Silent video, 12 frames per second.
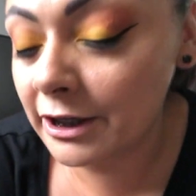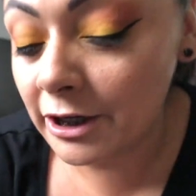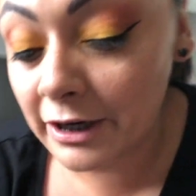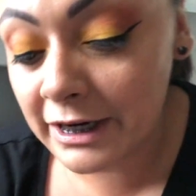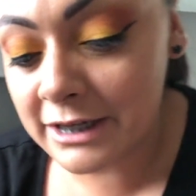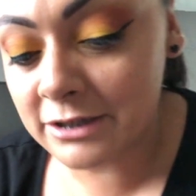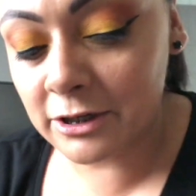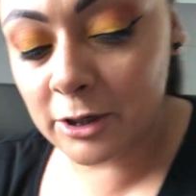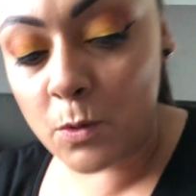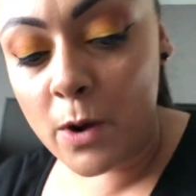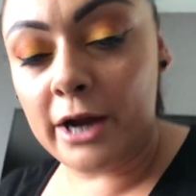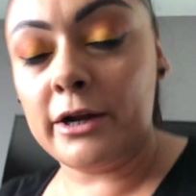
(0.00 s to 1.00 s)
curious or
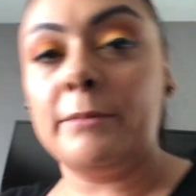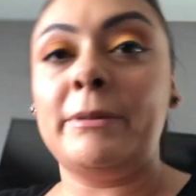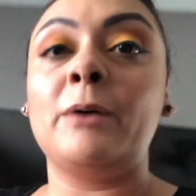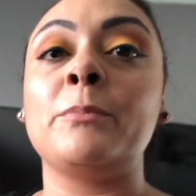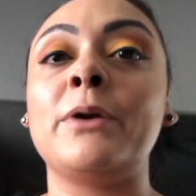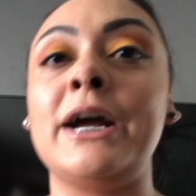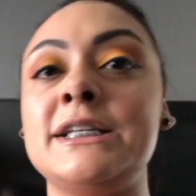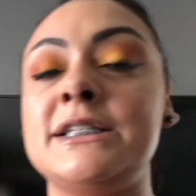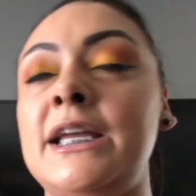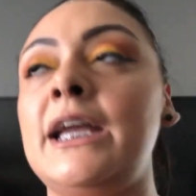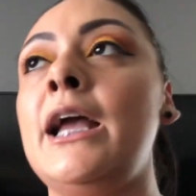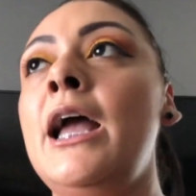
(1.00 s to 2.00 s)
inquiring about
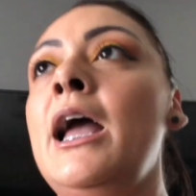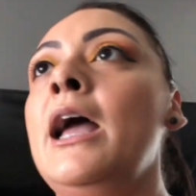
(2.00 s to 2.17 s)
pricing.